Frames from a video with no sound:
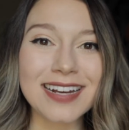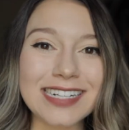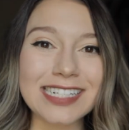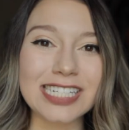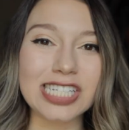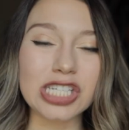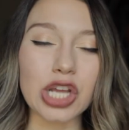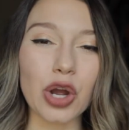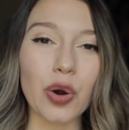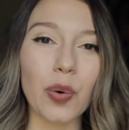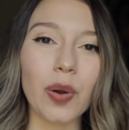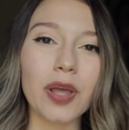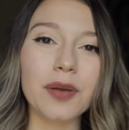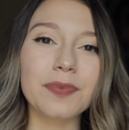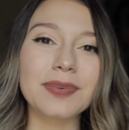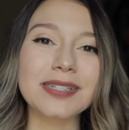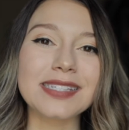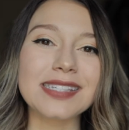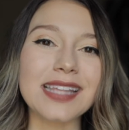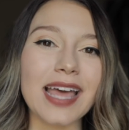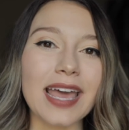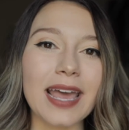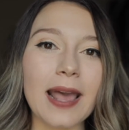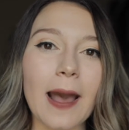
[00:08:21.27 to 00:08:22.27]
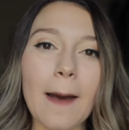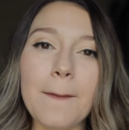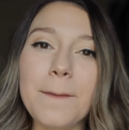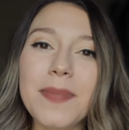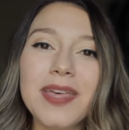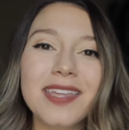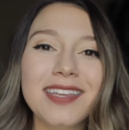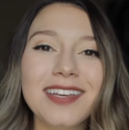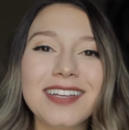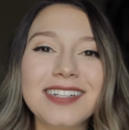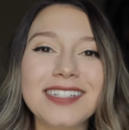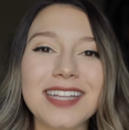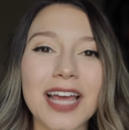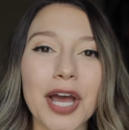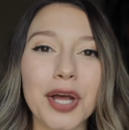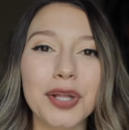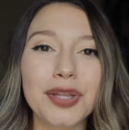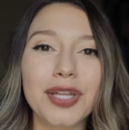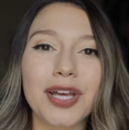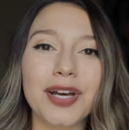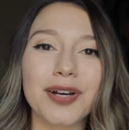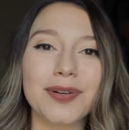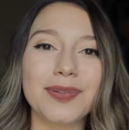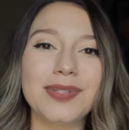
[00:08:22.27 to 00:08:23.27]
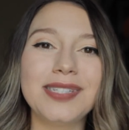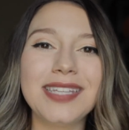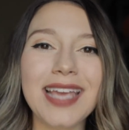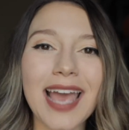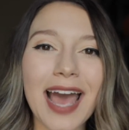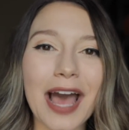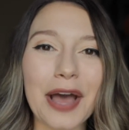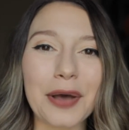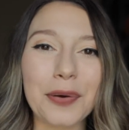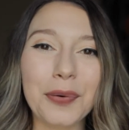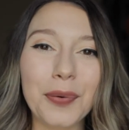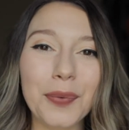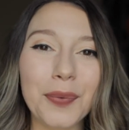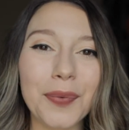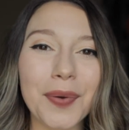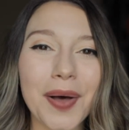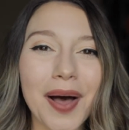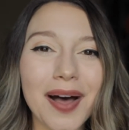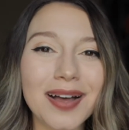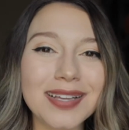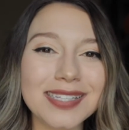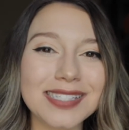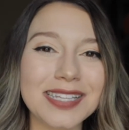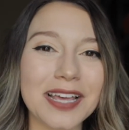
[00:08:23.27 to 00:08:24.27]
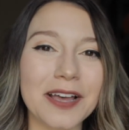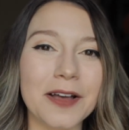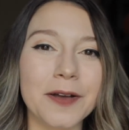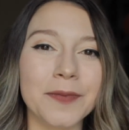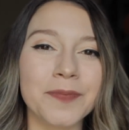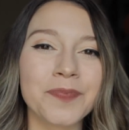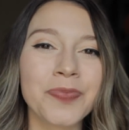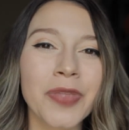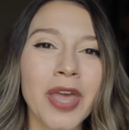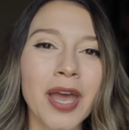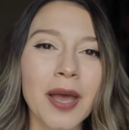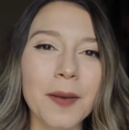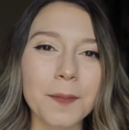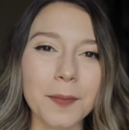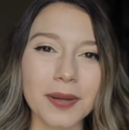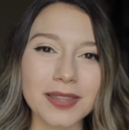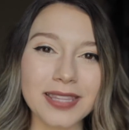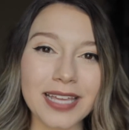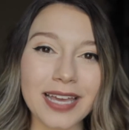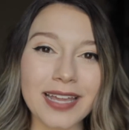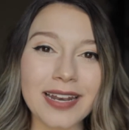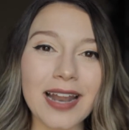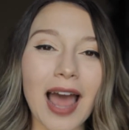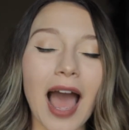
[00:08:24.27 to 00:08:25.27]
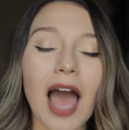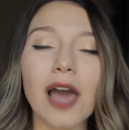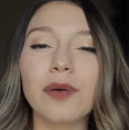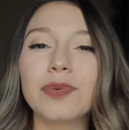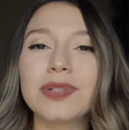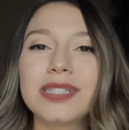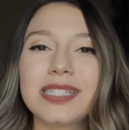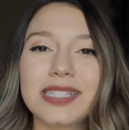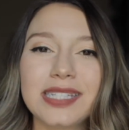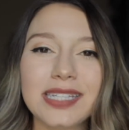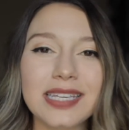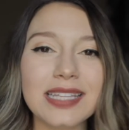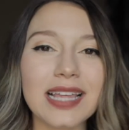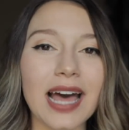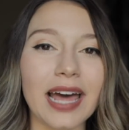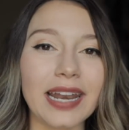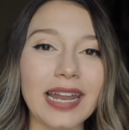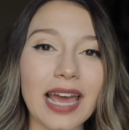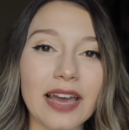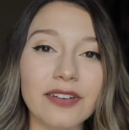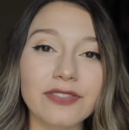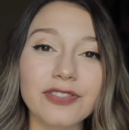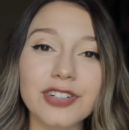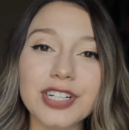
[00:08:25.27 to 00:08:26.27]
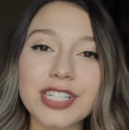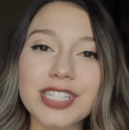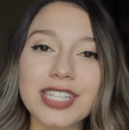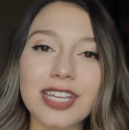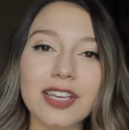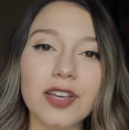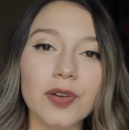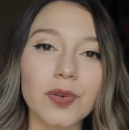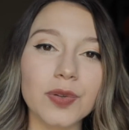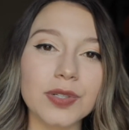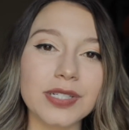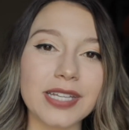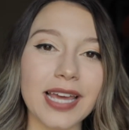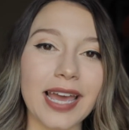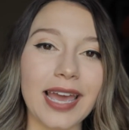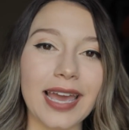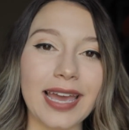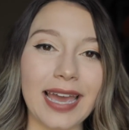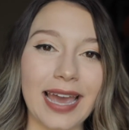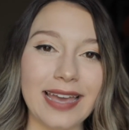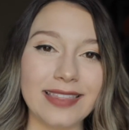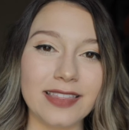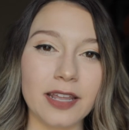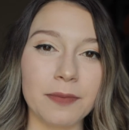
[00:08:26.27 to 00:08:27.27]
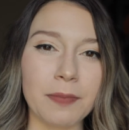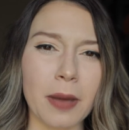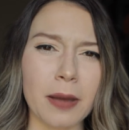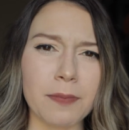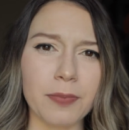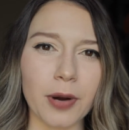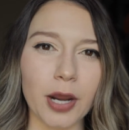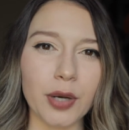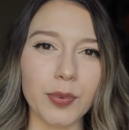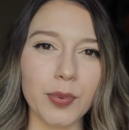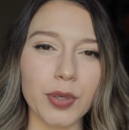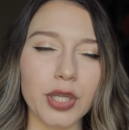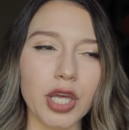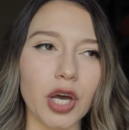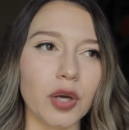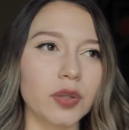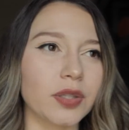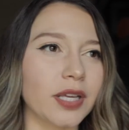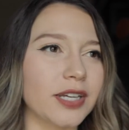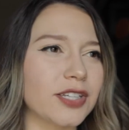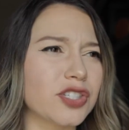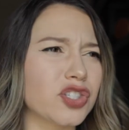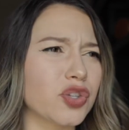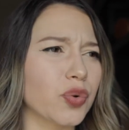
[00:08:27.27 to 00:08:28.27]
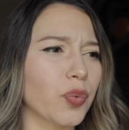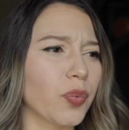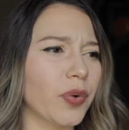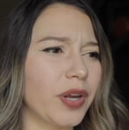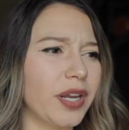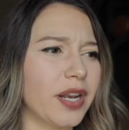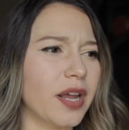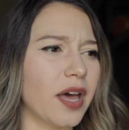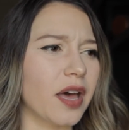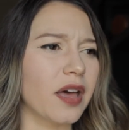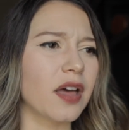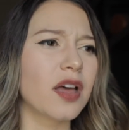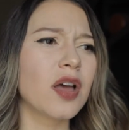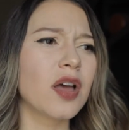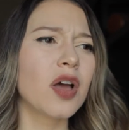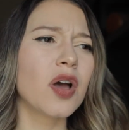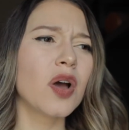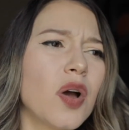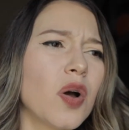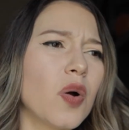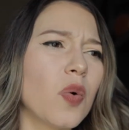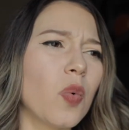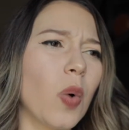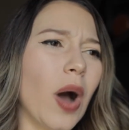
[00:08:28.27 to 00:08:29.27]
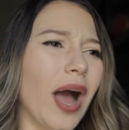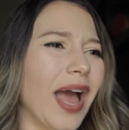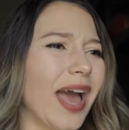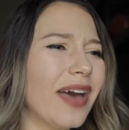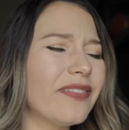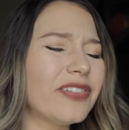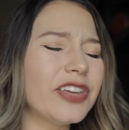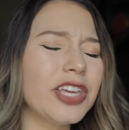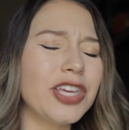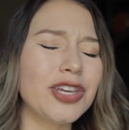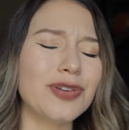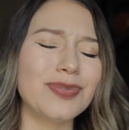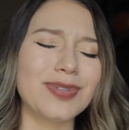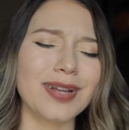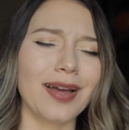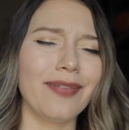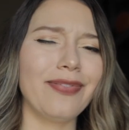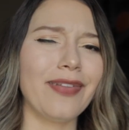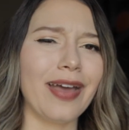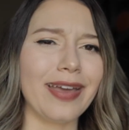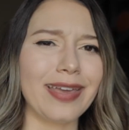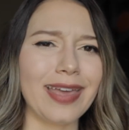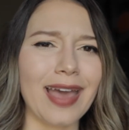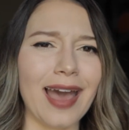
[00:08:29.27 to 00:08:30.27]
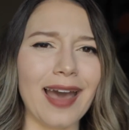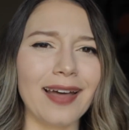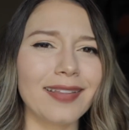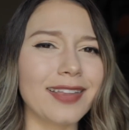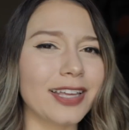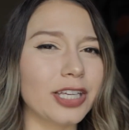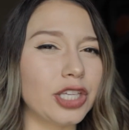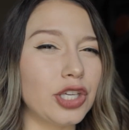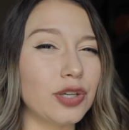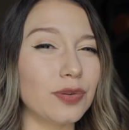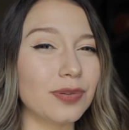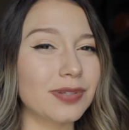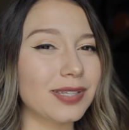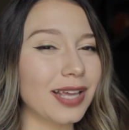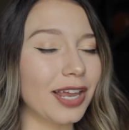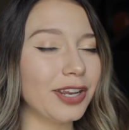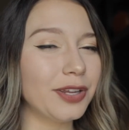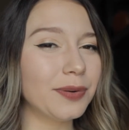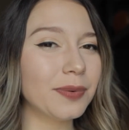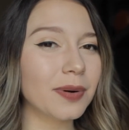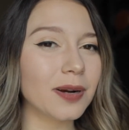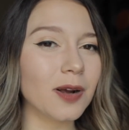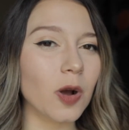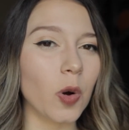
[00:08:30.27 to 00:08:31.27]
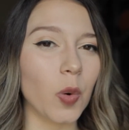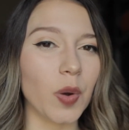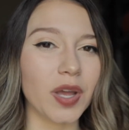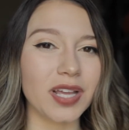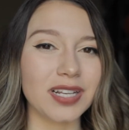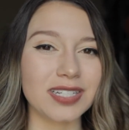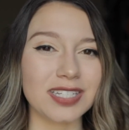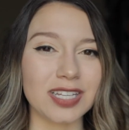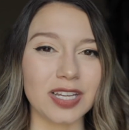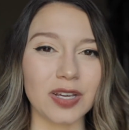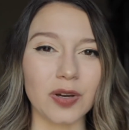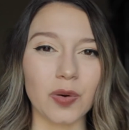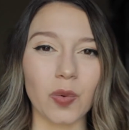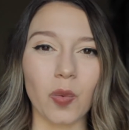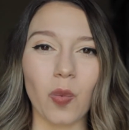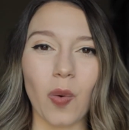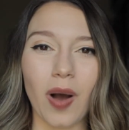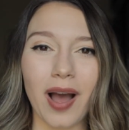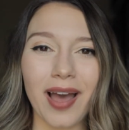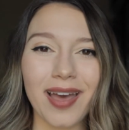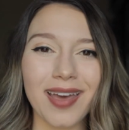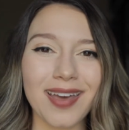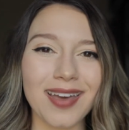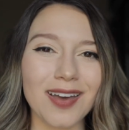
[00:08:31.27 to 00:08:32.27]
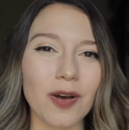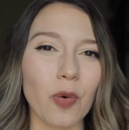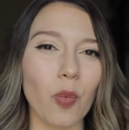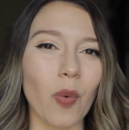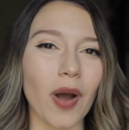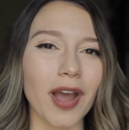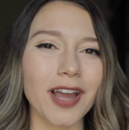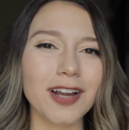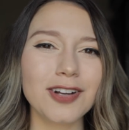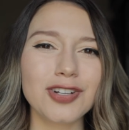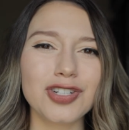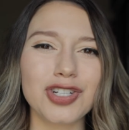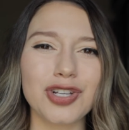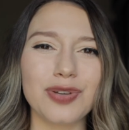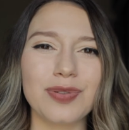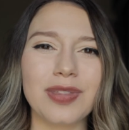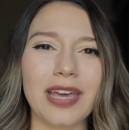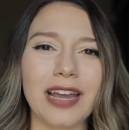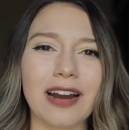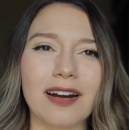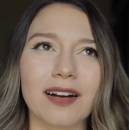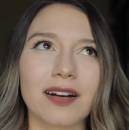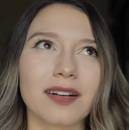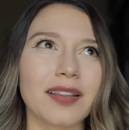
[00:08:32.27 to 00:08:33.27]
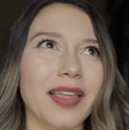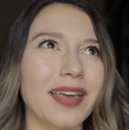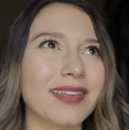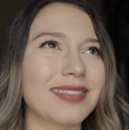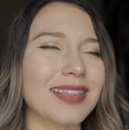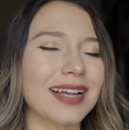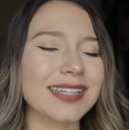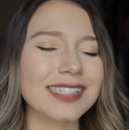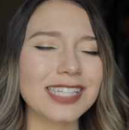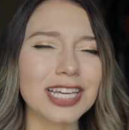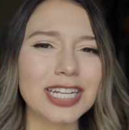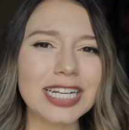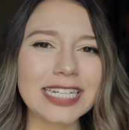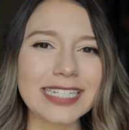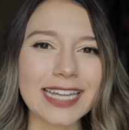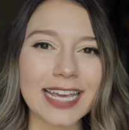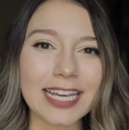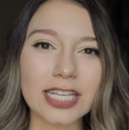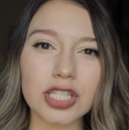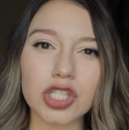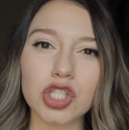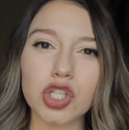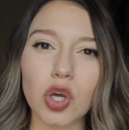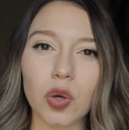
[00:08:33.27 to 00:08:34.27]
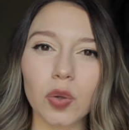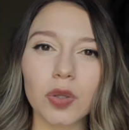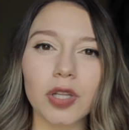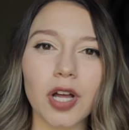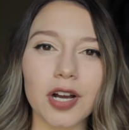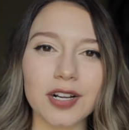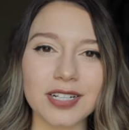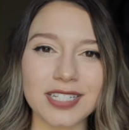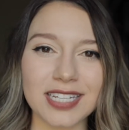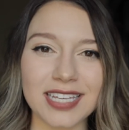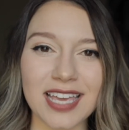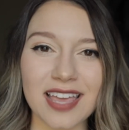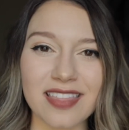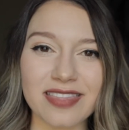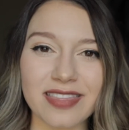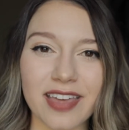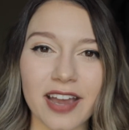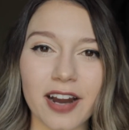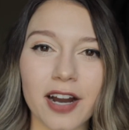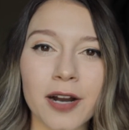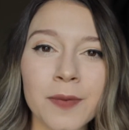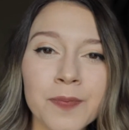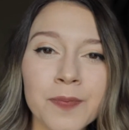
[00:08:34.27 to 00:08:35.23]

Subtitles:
So it was like 1 million downloads, yeah, cool, awesome. But then I would see that every single day, and then my brain would go like, Serena, why haven't you done that yet? Like, you said you were going to. Why aren't you there? Like, that's gonna take so long to get there.